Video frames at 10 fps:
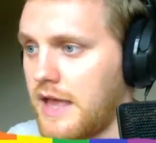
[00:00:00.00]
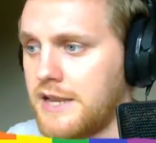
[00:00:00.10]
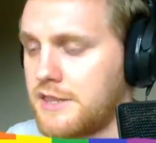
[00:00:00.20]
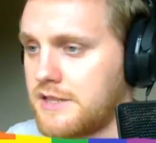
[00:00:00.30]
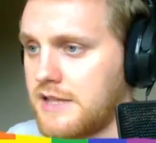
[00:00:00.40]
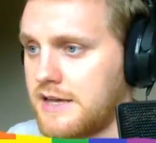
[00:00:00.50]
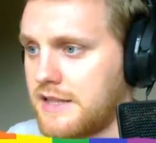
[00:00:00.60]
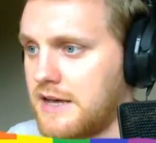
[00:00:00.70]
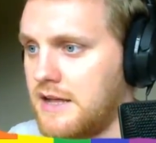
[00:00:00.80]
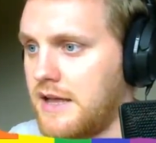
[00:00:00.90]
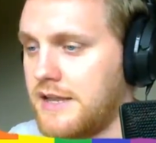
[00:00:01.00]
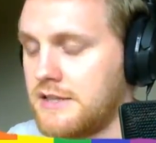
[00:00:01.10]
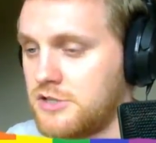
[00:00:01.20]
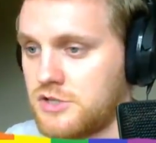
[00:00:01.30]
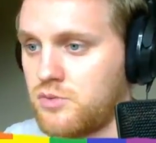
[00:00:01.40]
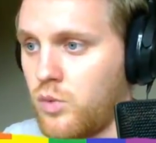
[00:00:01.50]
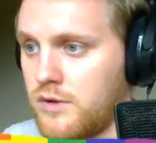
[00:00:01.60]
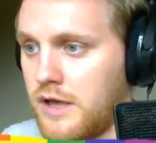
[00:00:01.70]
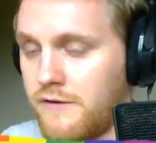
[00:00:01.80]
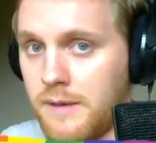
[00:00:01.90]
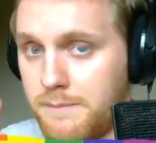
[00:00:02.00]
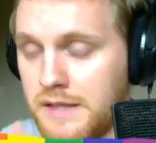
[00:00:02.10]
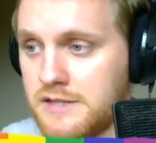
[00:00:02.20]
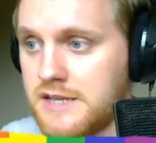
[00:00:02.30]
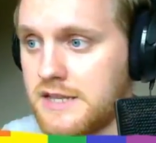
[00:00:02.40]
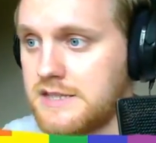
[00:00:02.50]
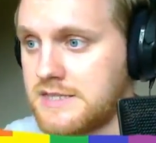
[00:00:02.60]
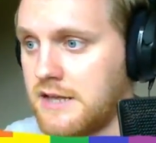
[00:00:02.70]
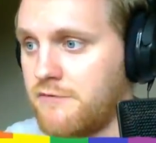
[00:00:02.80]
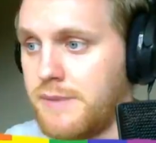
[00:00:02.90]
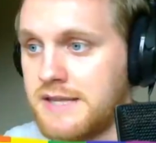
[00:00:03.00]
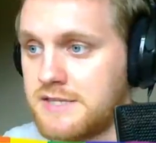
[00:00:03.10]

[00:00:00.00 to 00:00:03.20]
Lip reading: anything like that. And it just a building in itself